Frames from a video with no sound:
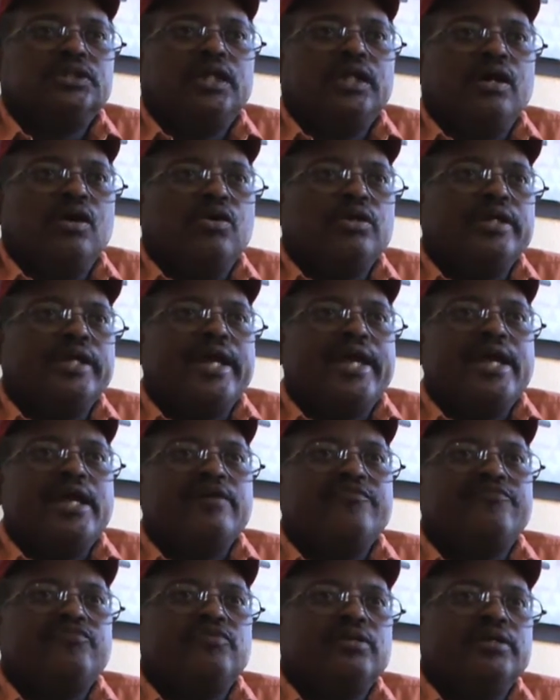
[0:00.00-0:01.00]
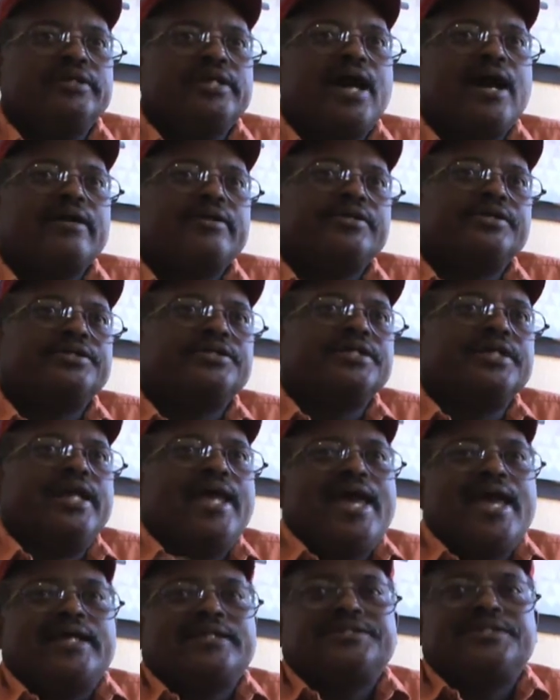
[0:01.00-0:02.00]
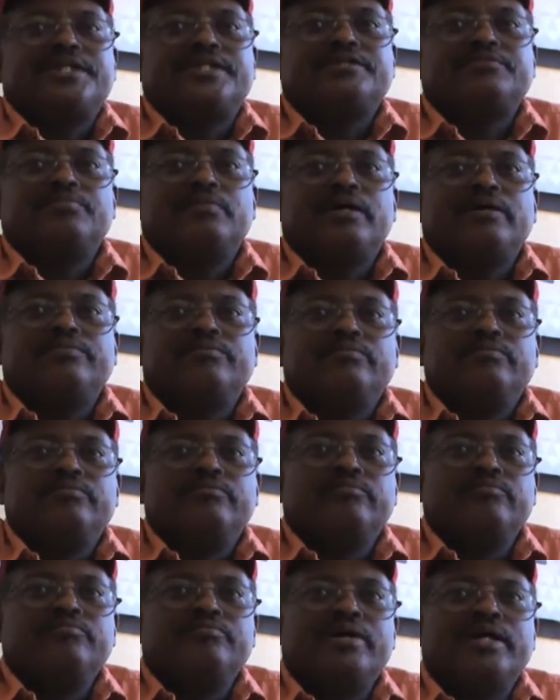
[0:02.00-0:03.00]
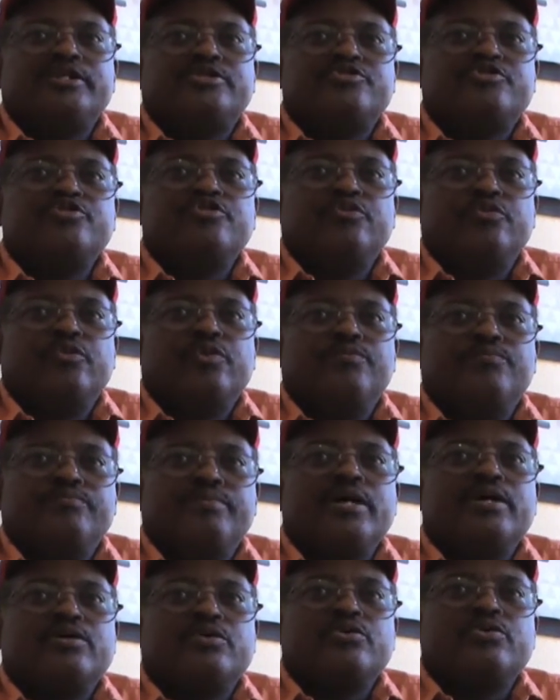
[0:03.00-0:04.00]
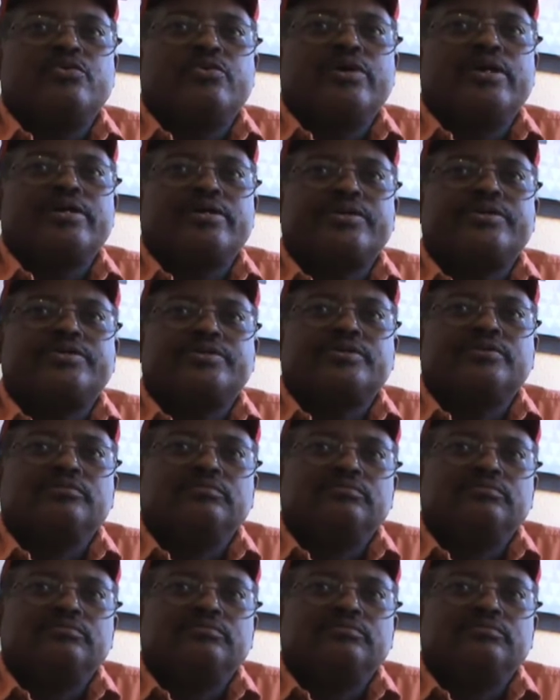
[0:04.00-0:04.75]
Only a handful of doctors can access my true medical records.